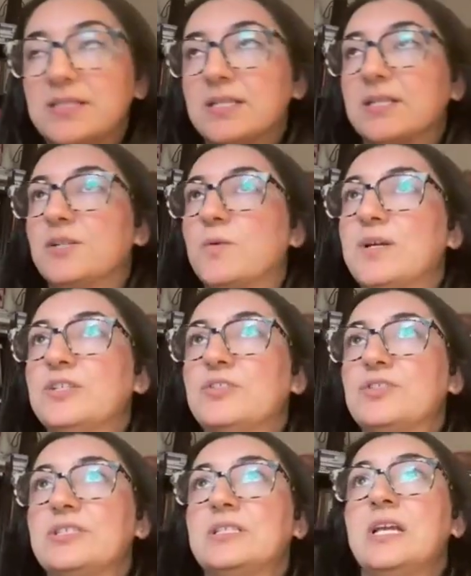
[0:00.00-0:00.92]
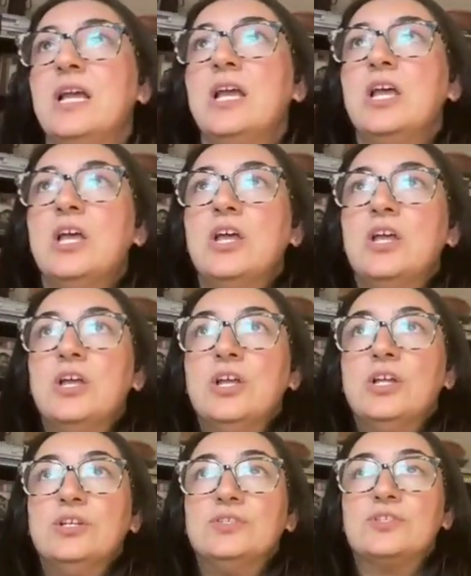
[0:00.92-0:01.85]
that's a good question.
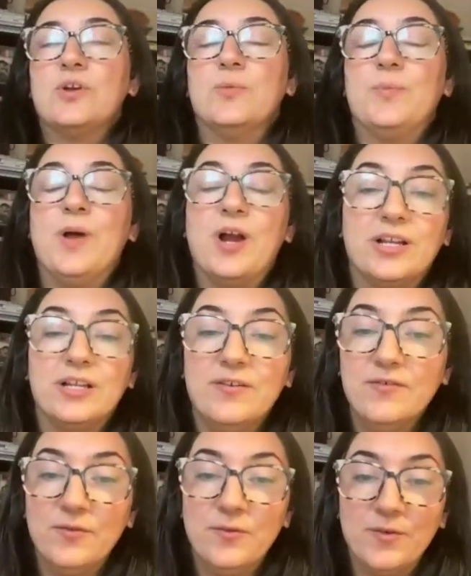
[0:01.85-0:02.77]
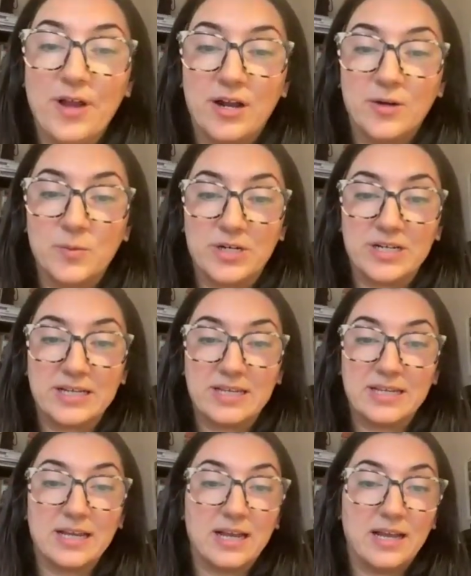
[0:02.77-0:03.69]
So part of our work
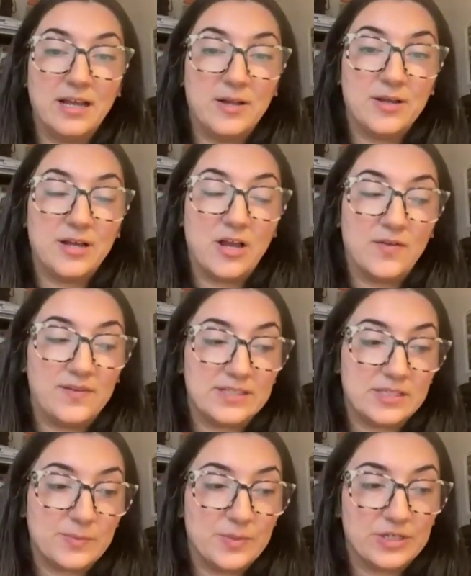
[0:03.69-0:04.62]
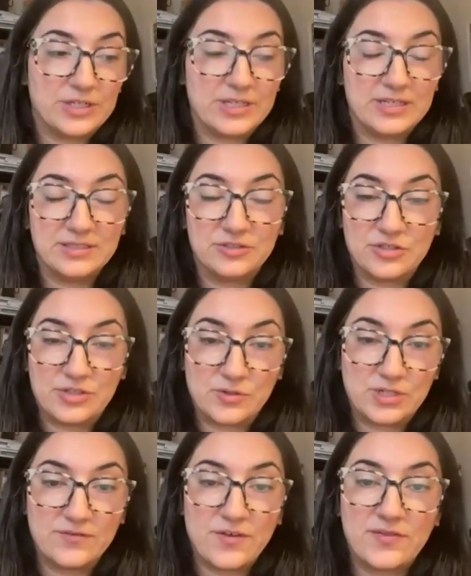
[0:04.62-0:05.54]
on this book and
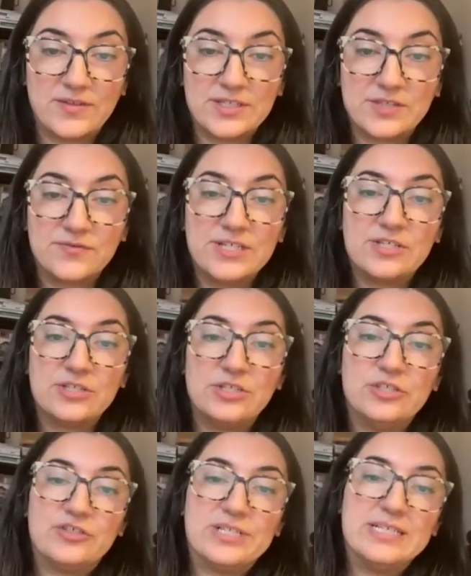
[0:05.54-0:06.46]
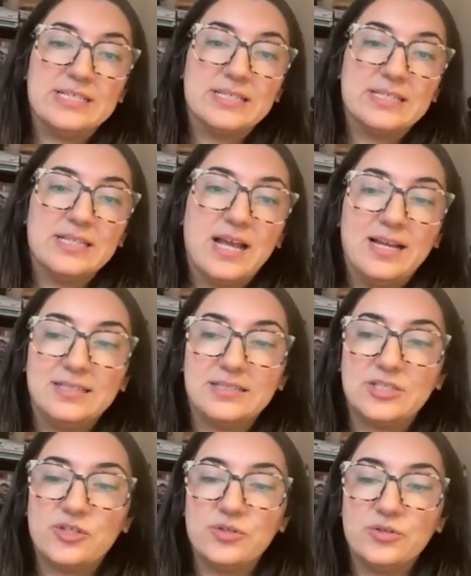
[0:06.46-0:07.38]
just sort of on this research is
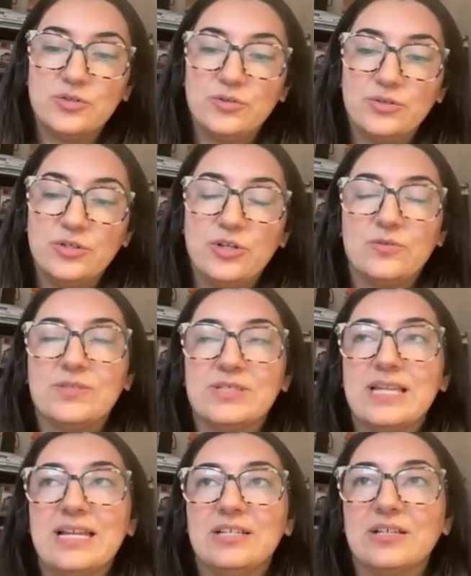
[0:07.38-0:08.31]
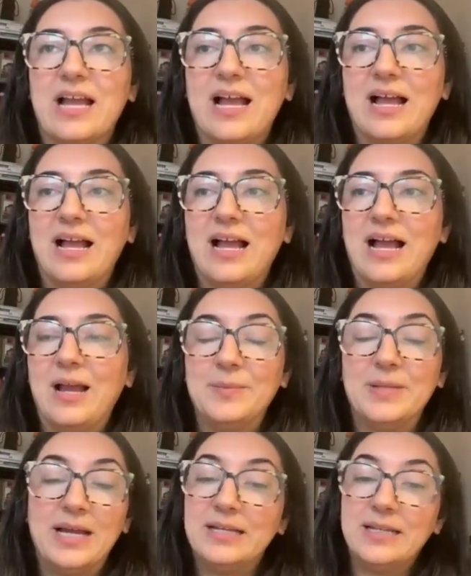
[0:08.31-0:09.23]
not to,
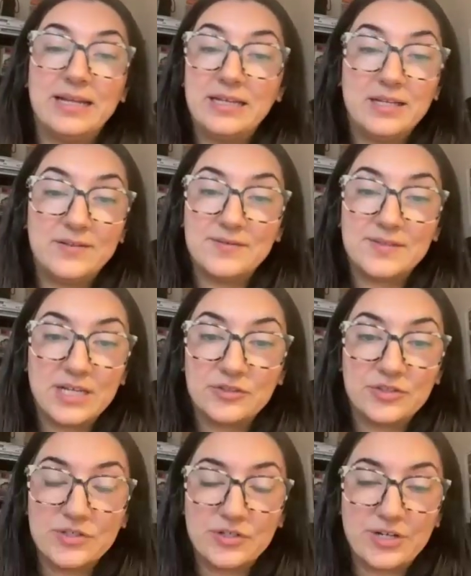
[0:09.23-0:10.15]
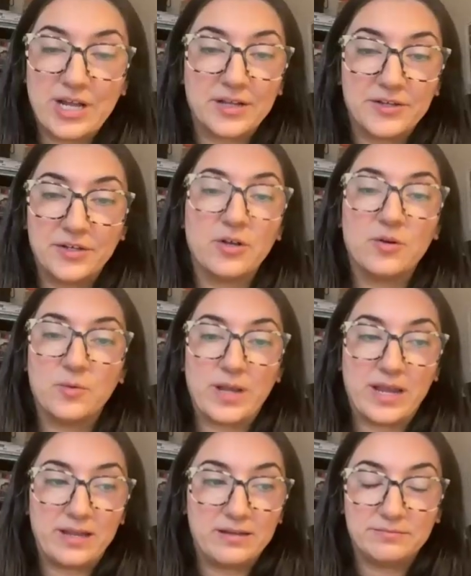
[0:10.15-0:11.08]
I'm not naive. Sanctions are not going to go
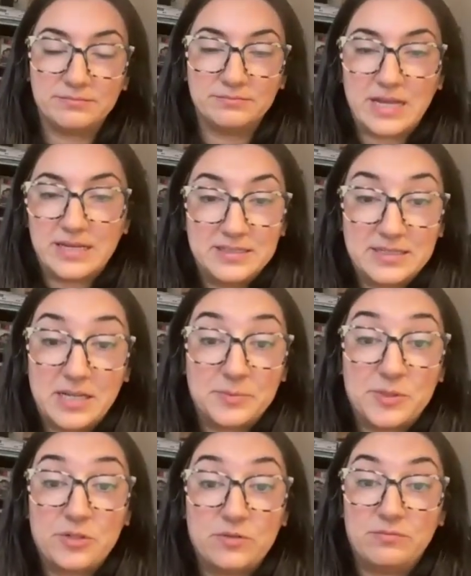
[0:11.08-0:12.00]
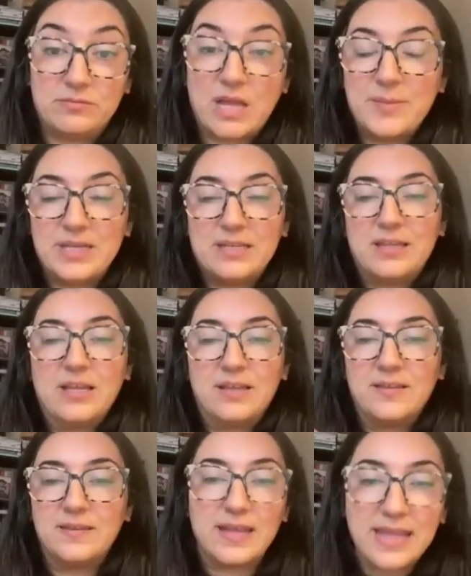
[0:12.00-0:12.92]
away anytime soon. I mean,
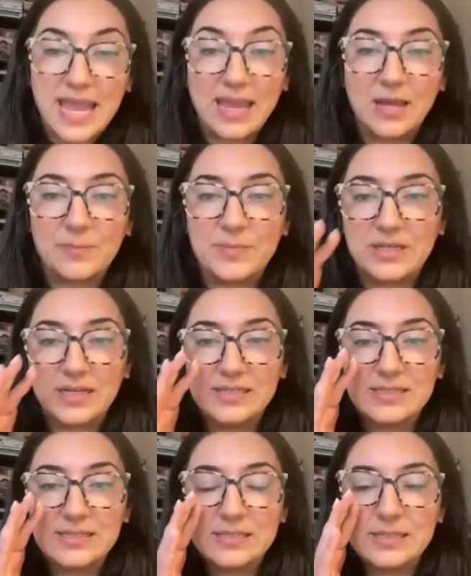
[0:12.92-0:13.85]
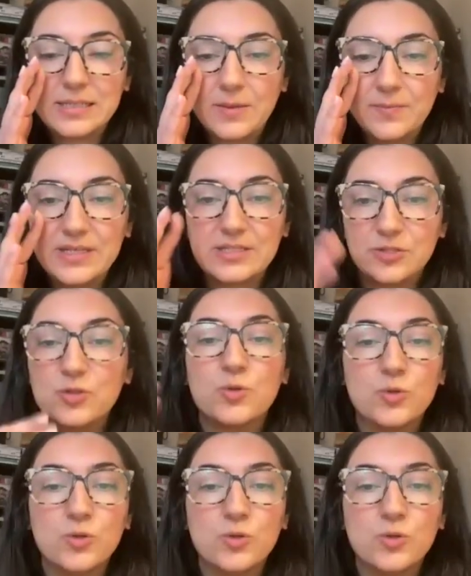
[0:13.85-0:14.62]
they can't because it's a